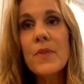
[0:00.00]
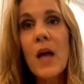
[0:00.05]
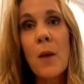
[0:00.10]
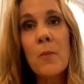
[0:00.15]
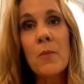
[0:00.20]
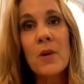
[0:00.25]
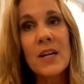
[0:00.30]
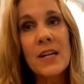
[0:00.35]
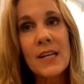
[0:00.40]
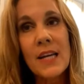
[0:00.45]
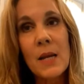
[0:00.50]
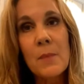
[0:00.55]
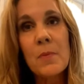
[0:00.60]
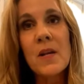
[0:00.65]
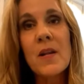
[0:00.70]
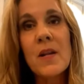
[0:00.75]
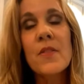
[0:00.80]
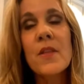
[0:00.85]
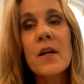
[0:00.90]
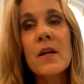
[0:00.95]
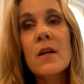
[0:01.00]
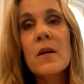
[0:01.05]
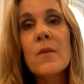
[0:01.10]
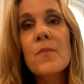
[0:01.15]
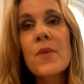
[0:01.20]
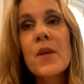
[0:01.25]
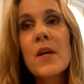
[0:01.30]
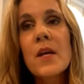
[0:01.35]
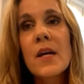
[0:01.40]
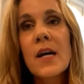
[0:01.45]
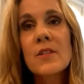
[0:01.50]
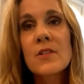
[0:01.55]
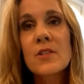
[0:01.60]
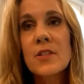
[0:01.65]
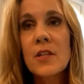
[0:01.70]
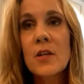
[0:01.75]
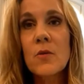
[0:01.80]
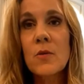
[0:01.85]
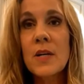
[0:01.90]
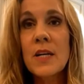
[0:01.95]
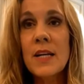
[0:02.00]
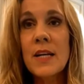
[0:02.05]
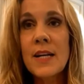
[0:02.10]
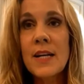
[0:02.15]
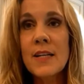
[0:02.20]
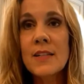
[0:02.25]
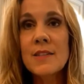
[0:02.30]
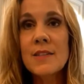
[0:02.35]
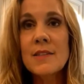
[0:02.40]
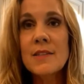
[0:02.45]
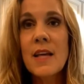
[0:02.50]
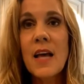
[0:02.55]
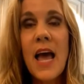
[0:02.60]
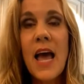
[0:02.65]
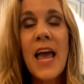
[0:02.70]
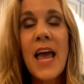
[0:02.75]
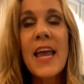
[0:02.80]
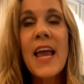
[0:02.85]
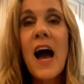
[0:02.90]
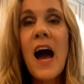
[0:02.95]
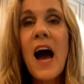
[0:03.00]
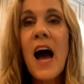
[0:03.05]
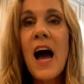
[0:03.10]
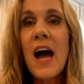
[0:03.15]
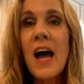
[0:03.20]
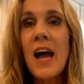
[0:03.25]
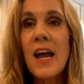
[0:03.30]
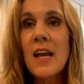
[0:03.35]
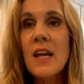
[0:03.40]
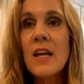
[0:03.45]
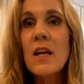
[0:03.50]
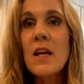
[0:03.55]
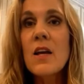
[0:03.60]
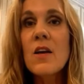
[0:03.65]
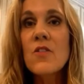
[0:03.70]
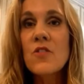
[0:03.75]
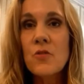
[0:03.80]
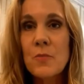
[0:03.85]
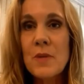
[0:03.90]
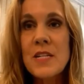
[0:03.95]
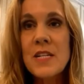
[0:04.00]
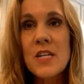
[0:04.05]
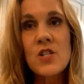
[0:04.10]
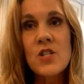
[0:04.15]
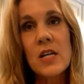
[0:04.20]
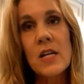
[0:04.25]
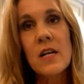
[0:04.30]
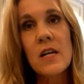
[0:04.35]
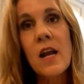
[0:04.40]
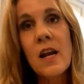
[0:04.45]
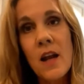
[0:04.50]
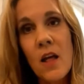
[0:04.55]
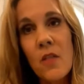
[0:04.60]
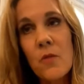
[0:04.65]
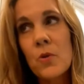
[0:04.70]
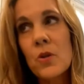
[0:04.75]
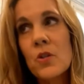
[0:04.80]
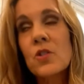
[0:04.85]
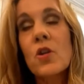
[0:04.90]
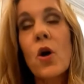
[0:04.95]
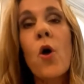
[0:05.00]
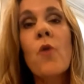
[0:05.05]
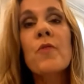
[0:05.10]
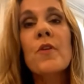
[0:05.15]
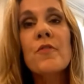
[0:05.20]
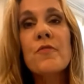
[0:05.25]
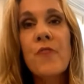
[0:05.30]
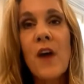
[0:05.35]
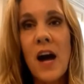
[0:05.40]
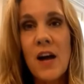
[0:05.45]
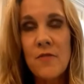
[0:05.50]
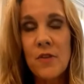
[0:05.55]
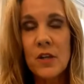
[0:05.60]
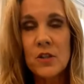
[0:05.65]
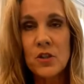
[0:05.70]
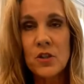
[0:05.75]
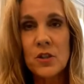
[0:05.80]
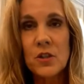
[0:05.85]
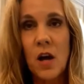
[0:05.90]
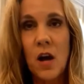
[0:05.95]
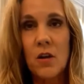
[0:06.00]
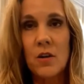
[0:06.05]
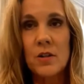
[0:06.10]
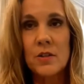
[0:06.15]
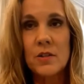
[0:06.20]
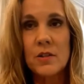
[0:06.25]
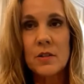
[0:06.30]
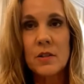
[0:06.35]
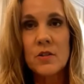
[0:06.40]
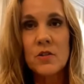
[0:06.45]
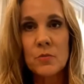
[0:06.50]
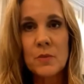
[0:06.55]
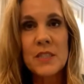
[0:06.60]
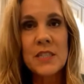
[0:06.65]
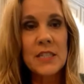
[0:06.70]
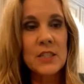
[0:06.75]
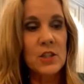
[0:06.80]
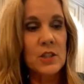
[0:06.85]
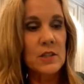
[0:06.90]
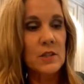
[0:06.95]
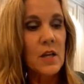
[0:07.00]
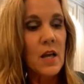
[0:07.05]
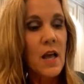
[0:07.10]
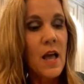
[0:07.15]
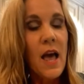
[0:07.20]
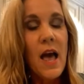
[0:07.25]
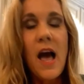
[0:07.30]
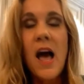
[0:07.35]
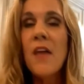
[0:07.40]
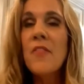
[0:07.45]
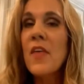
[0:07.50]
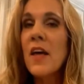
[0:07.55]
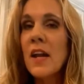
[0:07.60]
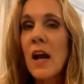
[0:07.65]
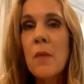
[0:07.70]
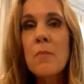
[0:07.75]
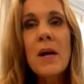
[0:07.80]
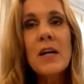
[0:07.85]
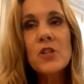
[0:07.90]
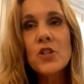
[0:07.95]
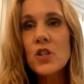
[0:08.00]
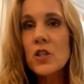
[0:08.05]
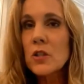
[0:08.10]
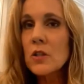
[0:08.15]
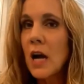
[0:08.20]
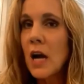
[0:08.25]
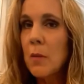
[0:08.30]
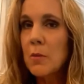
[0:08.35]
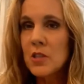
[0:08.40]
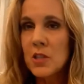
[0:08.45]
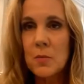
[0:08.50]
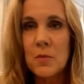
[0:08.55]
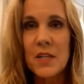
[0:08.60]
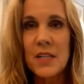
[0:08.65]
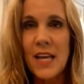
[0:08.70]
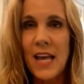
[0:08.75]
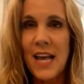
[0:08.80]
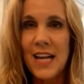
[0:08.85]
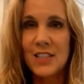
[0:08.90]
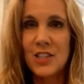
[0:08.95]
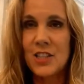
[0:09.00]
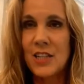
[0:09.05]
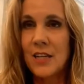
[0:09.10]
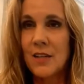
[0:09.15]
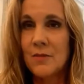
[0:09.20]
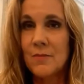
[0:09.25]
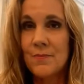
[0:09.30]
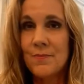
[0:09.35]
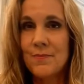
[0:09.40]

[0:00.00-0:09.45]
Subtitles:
I'm going to keep it in there until it hits a high three digit. In other words, over $500, three digits. And then I'm not sure how much I'm going to cash out.